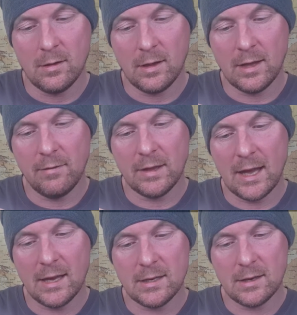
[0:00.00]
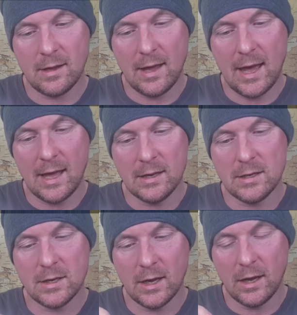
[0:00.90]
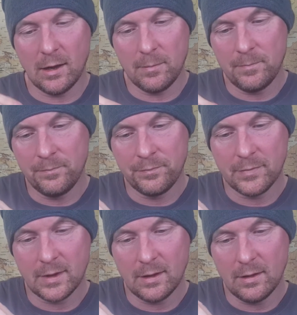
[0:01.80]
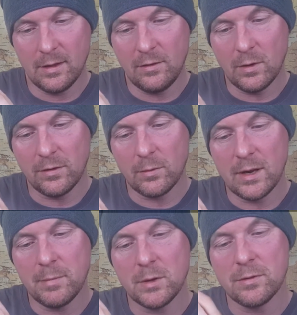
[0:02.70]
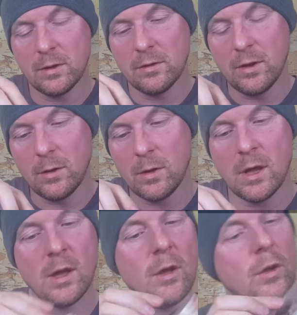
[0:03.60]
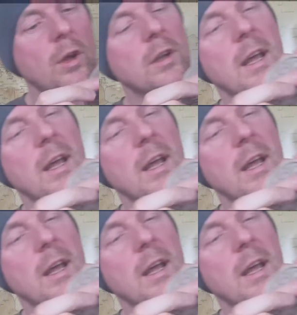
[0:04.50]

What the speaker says: I'll give it that. And these ones are really beautiful too. You got